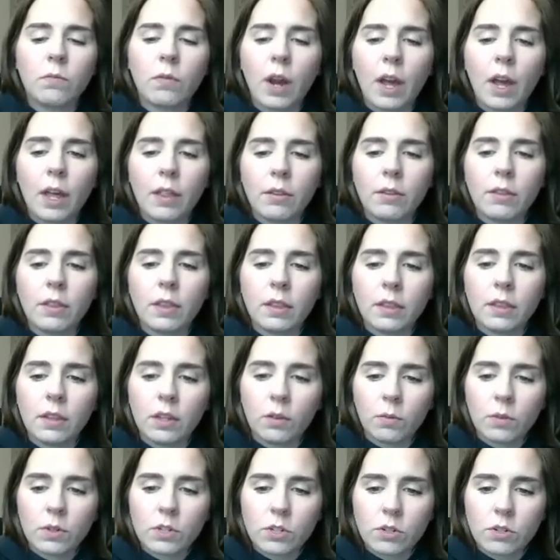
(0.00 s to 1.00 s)
rather than the
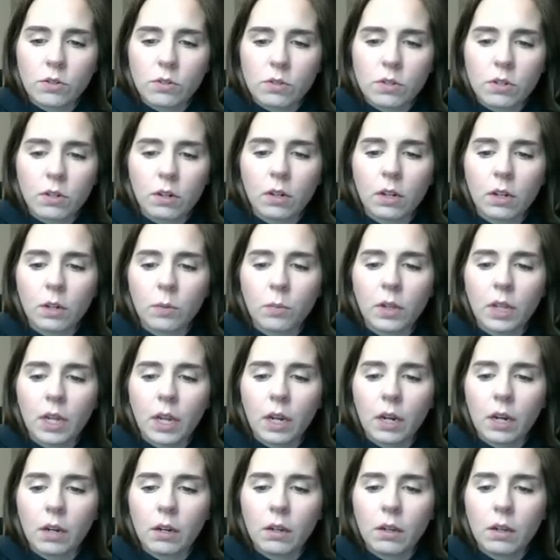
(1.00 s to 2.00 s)
original starting
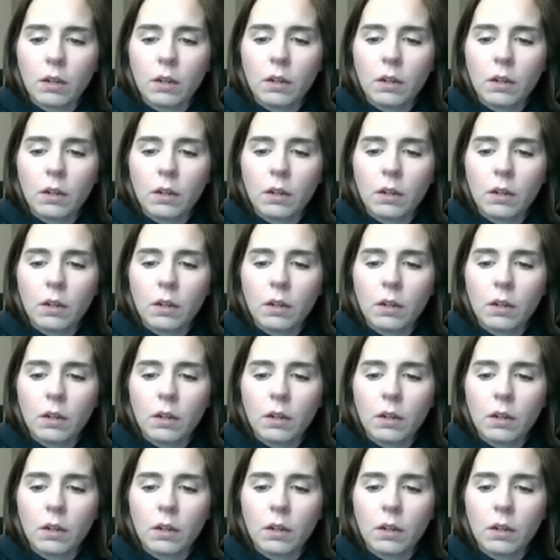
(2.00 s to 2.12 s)
plane.